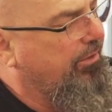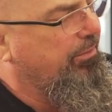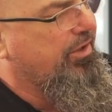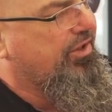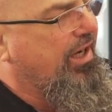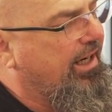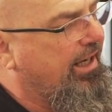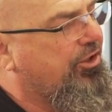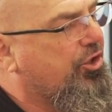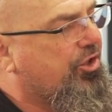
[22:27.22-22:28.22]
from the side
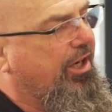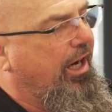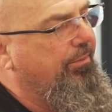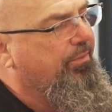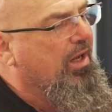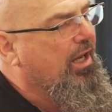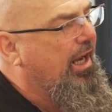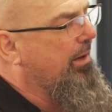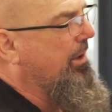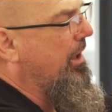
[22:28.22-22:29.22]
I just cut,
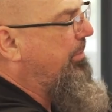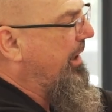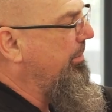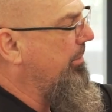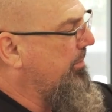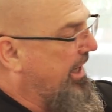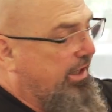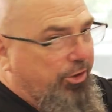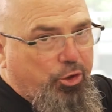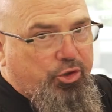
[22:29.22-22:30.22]
and I'm going to take
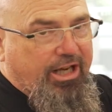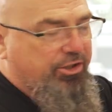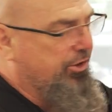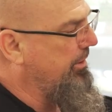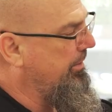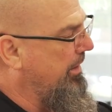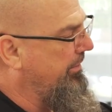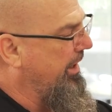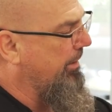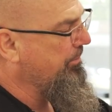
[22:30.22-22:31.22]
a new section of
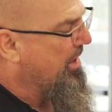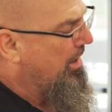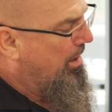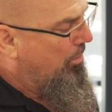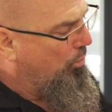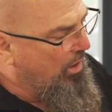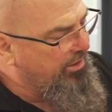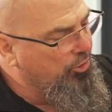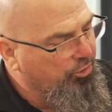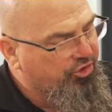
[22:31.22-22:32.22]
hair.
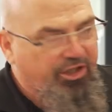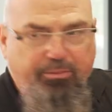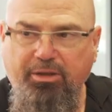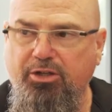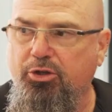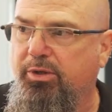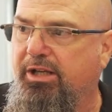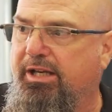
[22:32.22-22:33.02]
What you'll see me doing